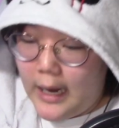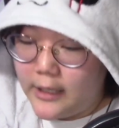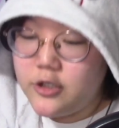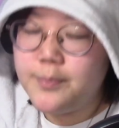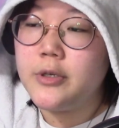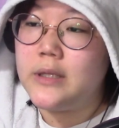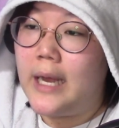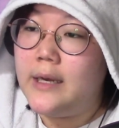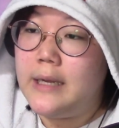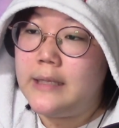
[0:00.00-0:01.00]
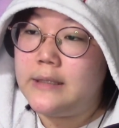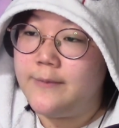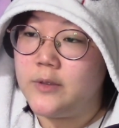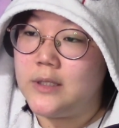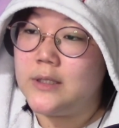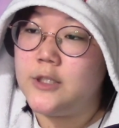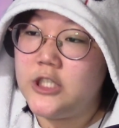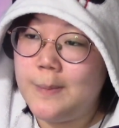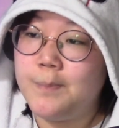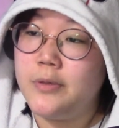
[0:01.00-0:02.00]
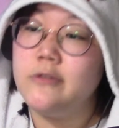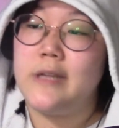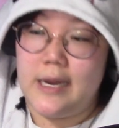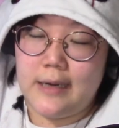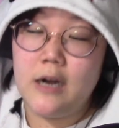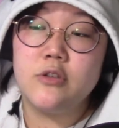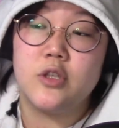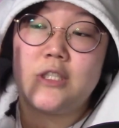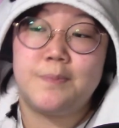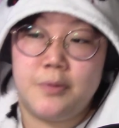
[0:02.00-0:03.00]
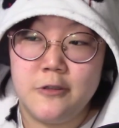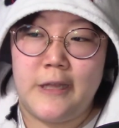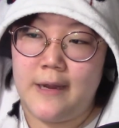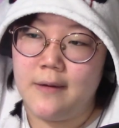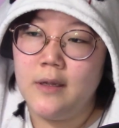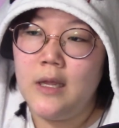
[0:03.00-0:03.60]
I should put that as emphasis. Shippuden, Naruto Shippuden.